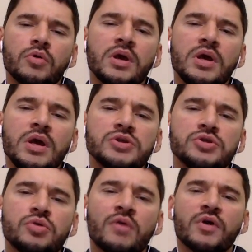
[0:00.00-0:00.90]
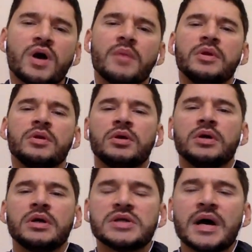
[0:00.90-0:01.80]
key to overcoming
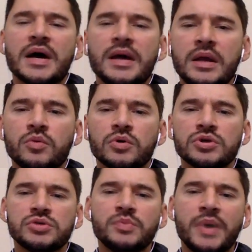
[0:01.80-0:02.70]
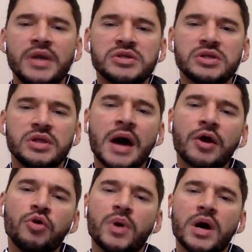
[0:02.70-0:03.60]
the anxiety was basically
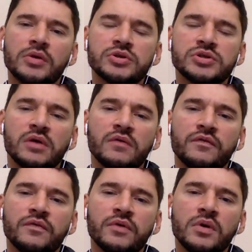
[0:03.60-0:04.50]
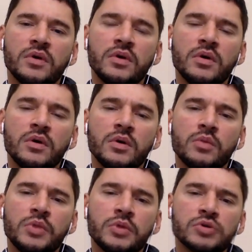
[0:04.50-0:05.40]
occupying yourself
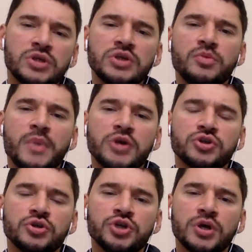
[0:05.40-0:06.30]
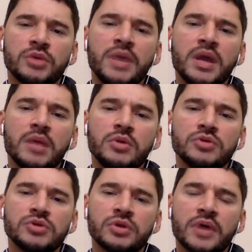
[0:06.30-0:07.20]
with those things you mentioned, gym, making
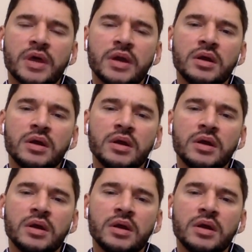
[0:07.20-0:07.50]
music, right?